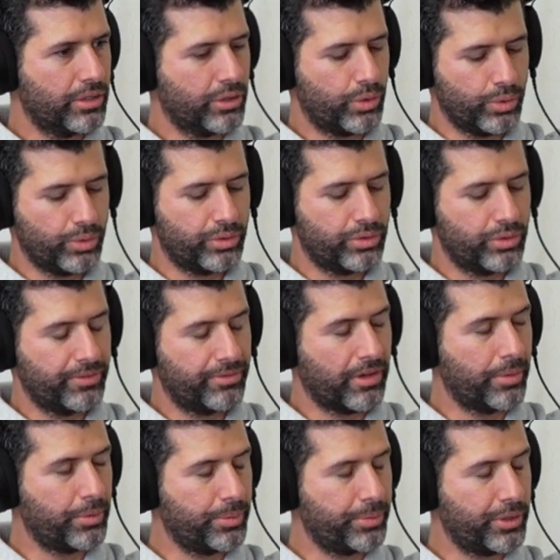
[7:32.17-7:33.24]

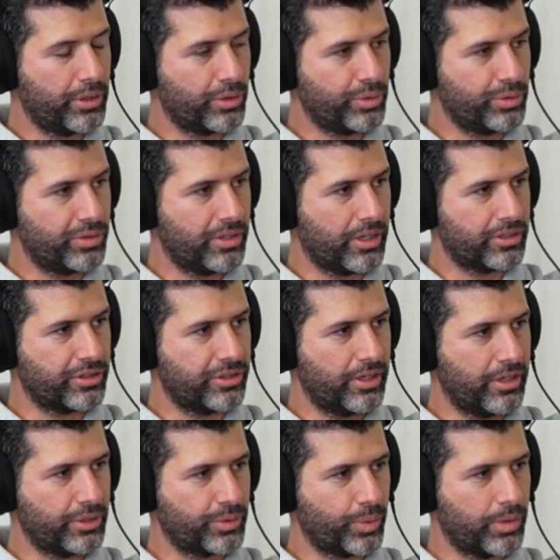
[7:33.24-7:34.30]
5mm gooseneck
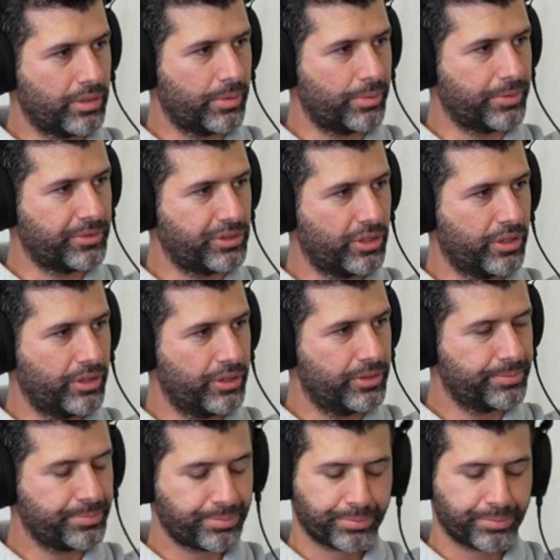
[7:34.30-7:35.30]
snares one on top of each other.